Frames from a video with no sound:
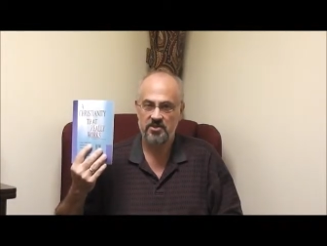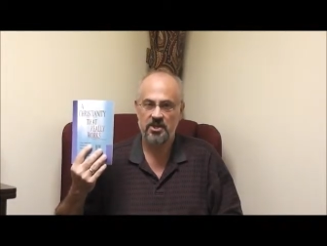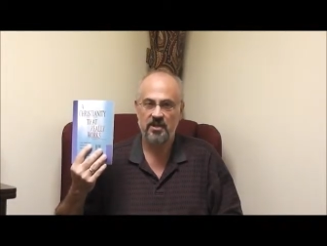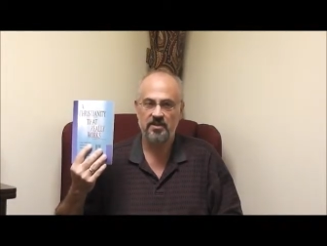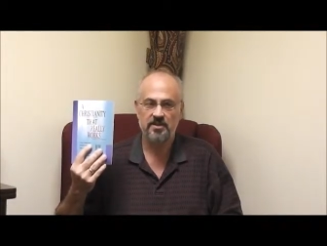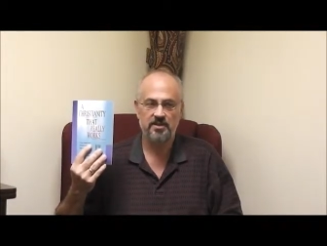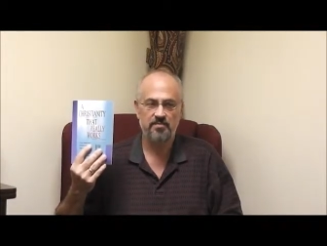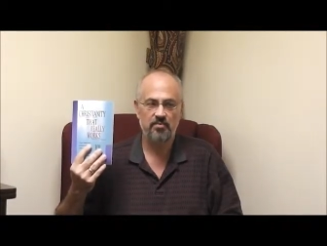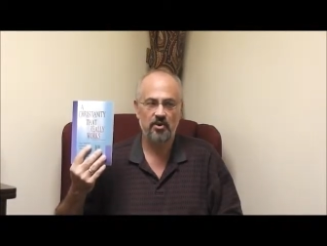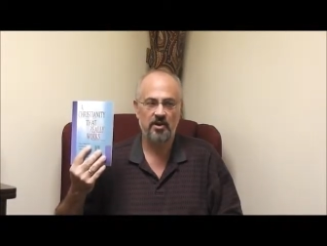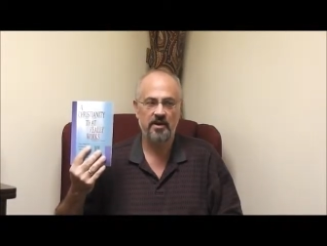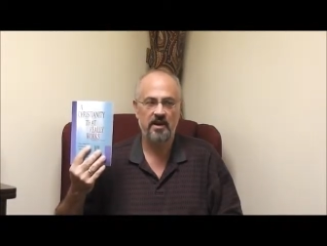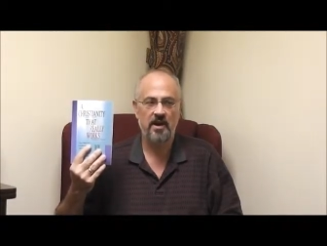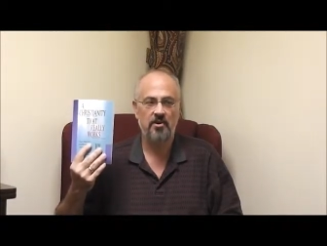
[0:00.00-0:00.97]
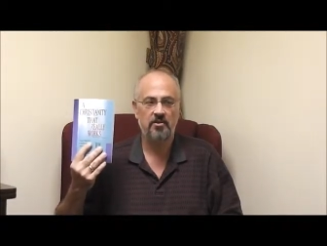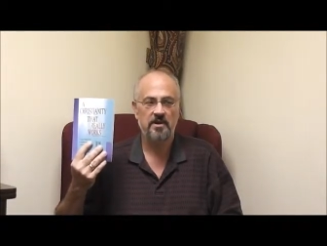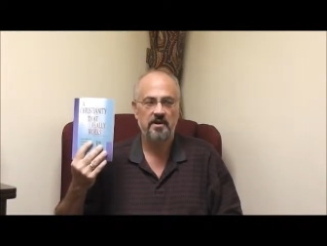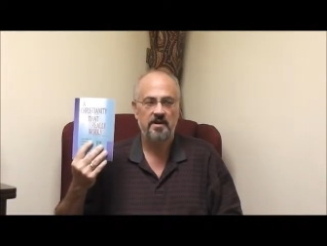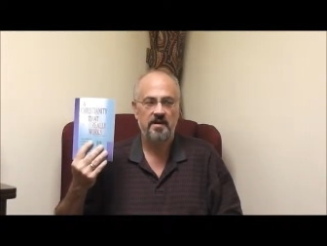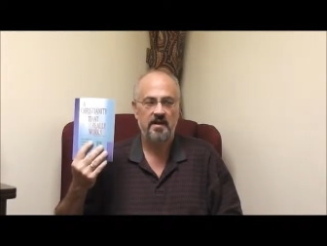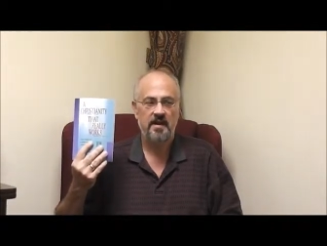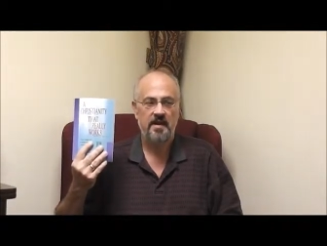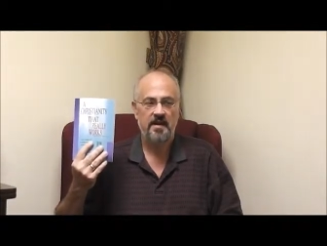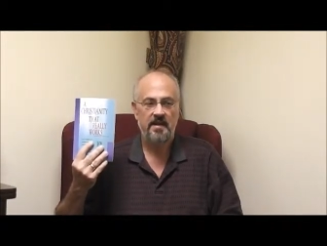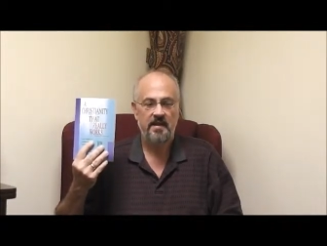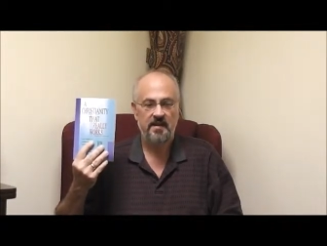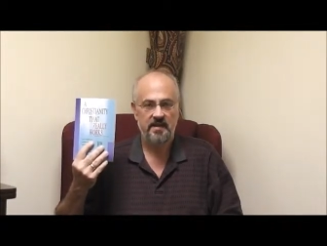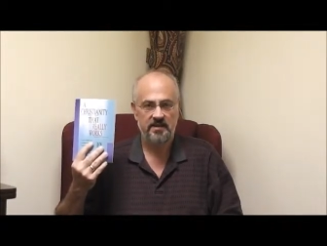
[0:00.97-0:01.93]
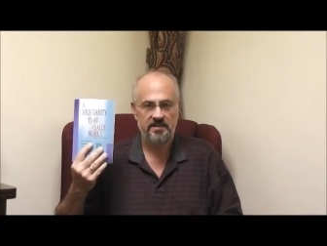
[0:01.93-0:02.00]
check this book out.
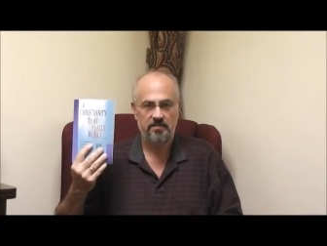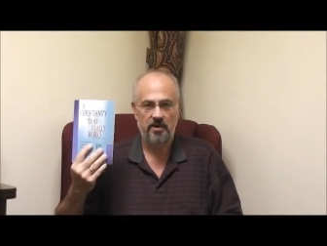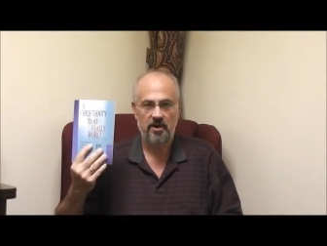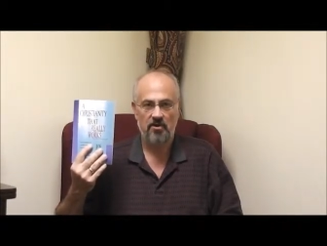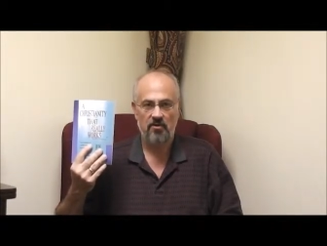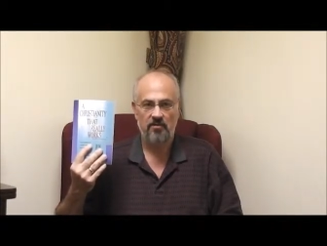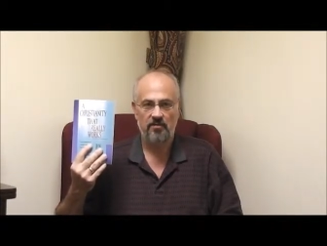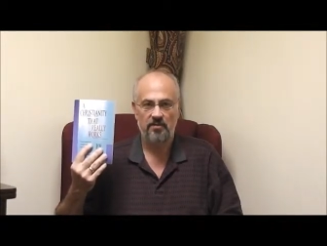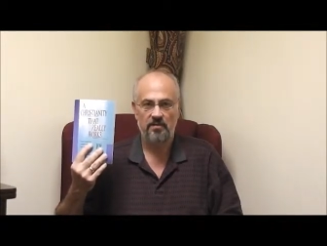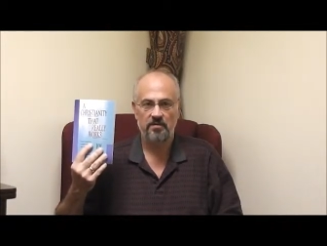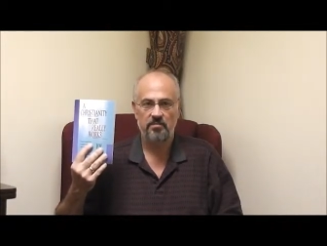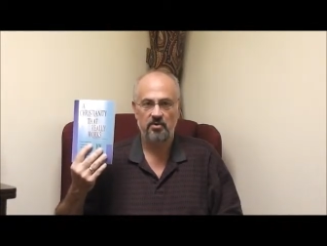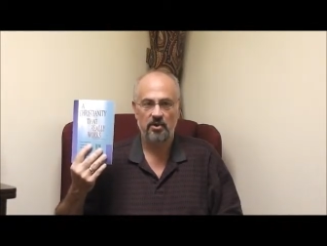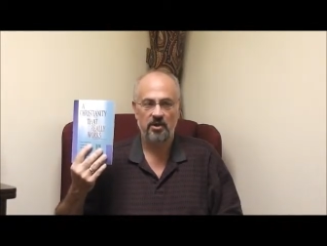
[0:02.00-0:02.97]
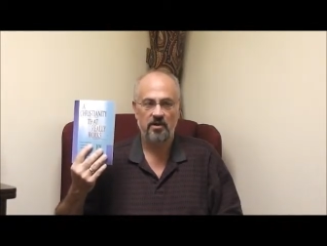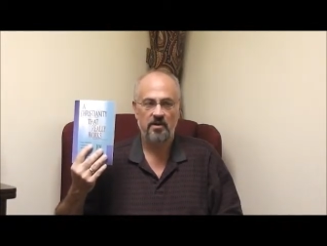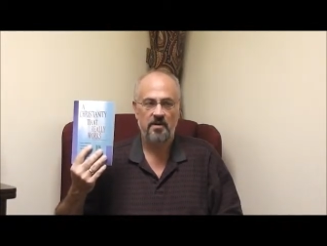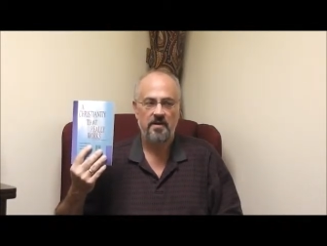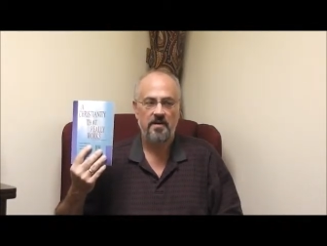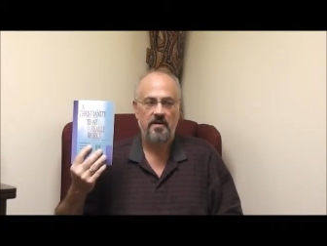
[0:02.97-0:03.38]
It's a powerful book.